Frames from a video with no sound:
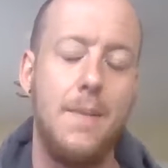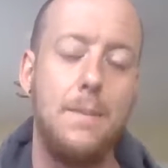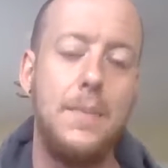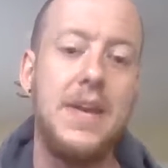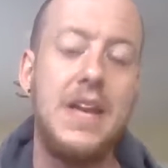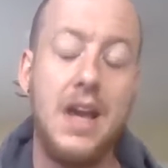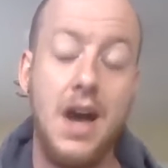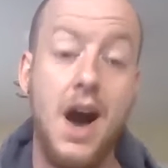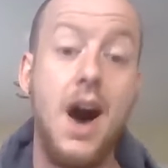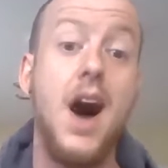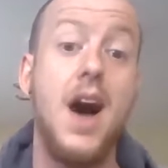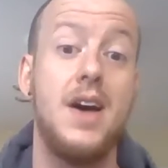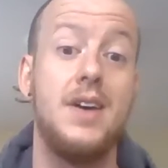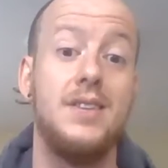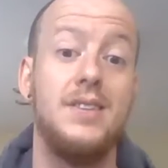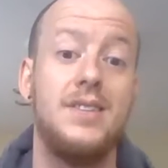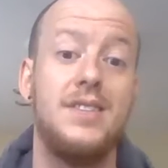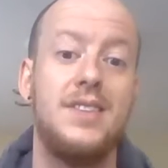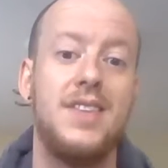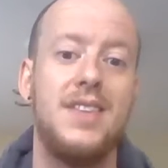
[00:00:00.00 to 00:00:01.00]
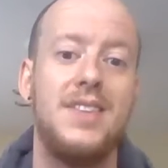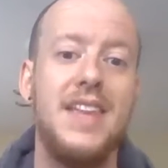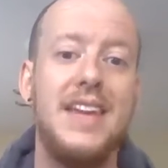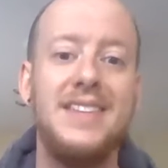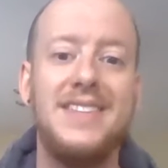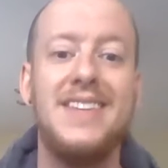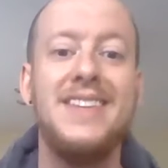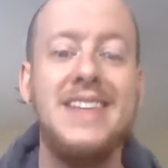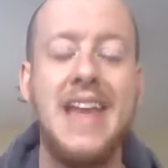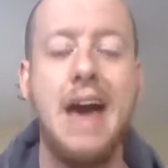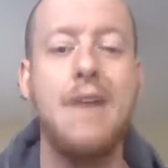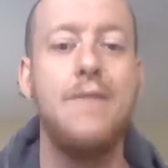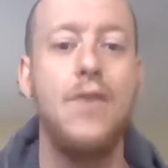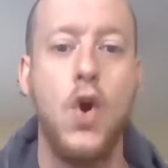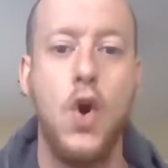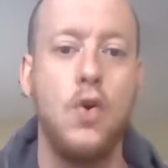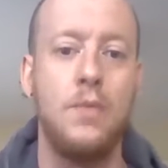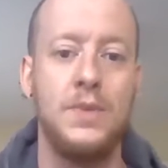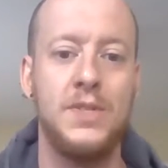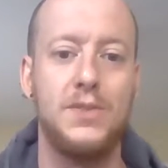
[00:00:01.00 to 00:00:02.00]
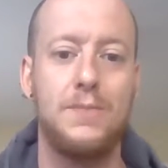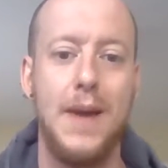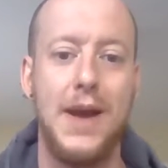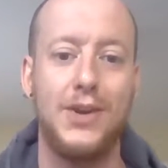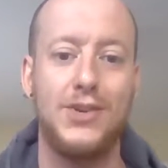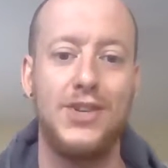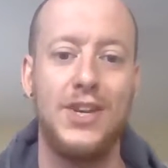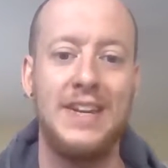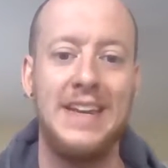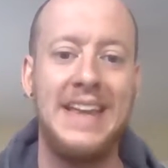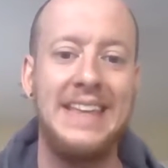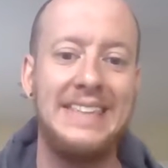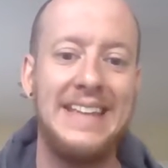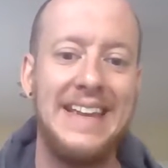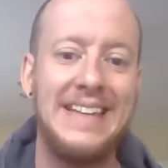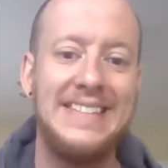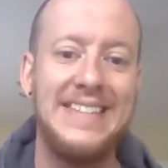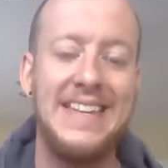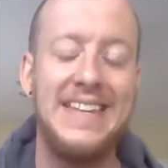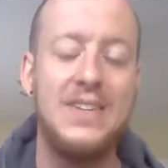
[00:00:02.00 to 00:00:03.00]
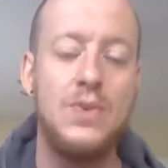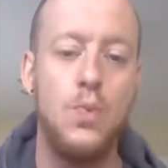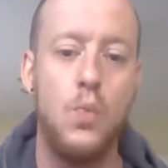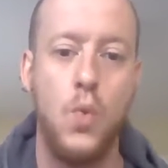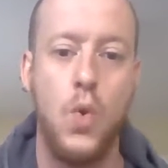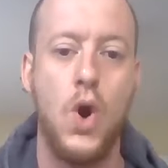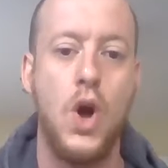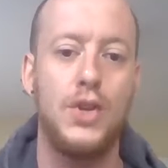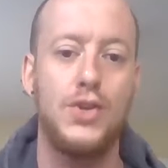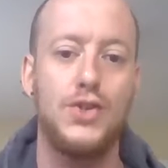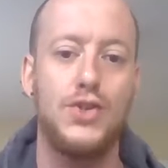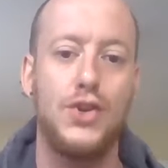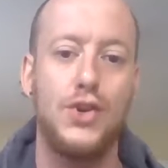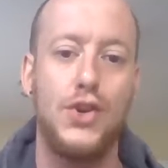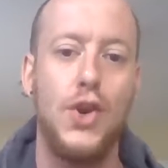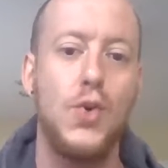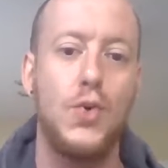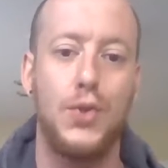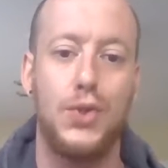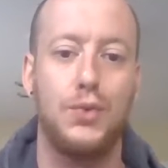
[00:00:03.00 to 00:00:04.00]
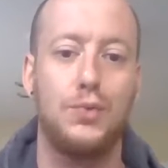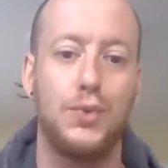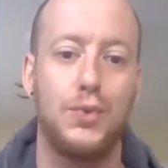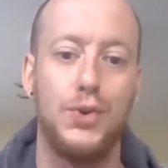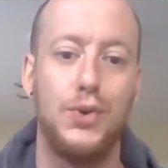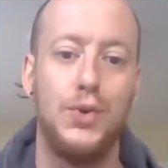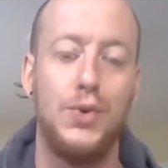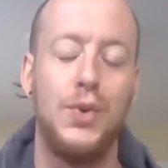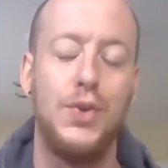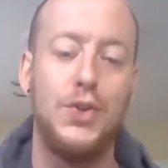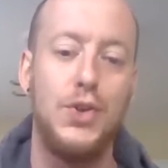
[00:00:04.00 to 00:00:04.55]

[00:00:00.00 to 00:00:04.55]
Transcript: because they didn't have a home inspection and they didn't want to go through